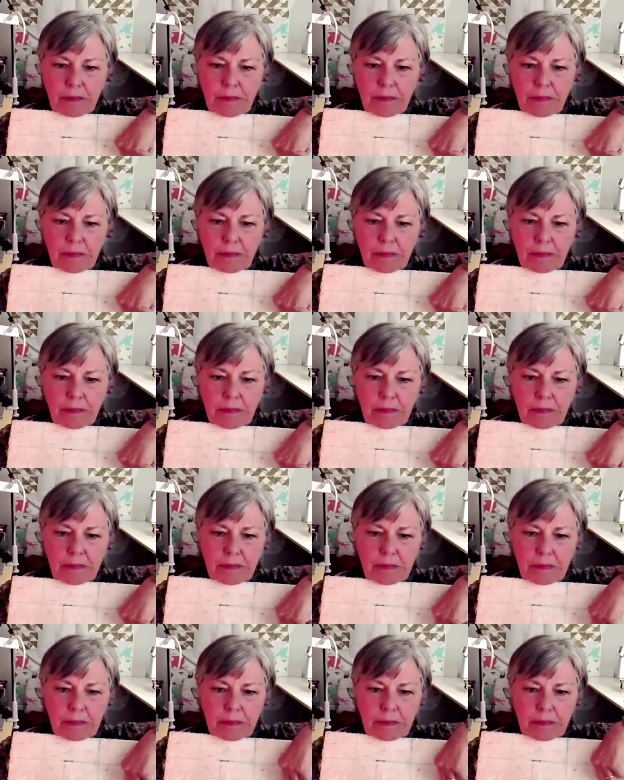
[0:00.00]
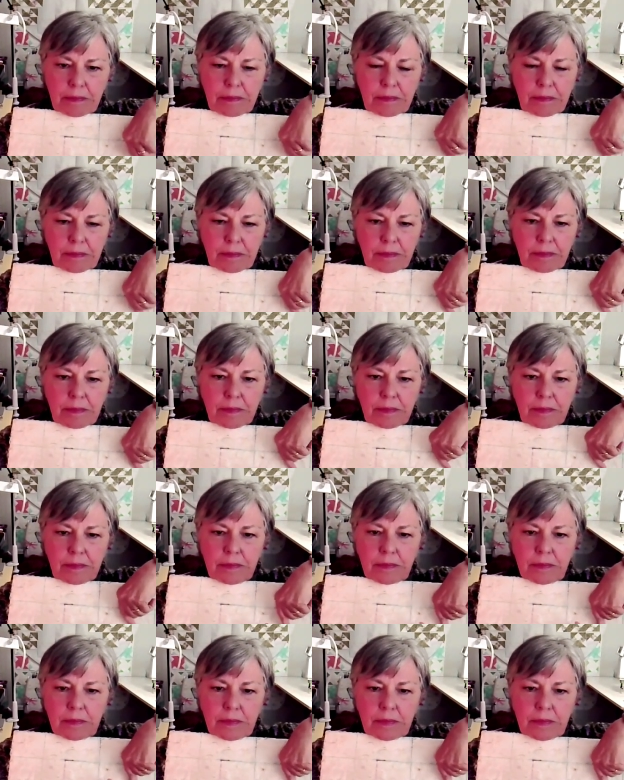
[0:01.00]

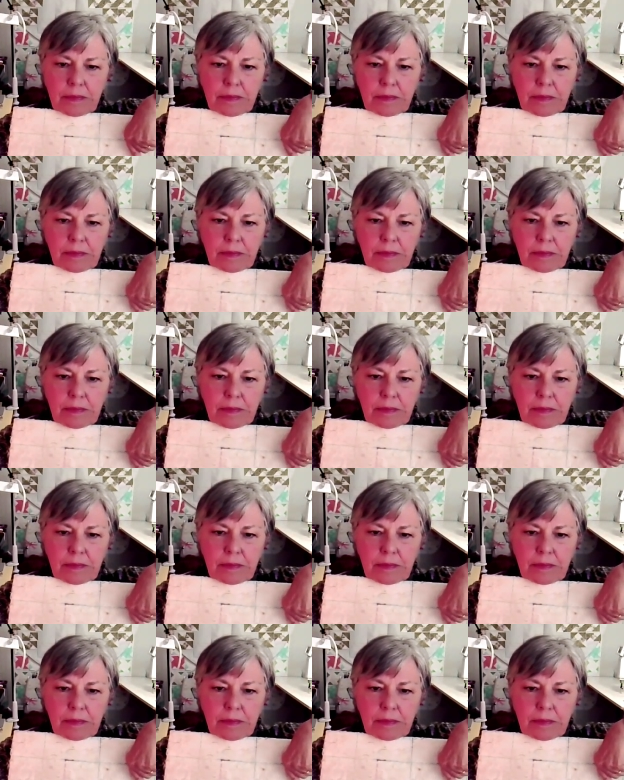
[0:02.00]
Nothing is said.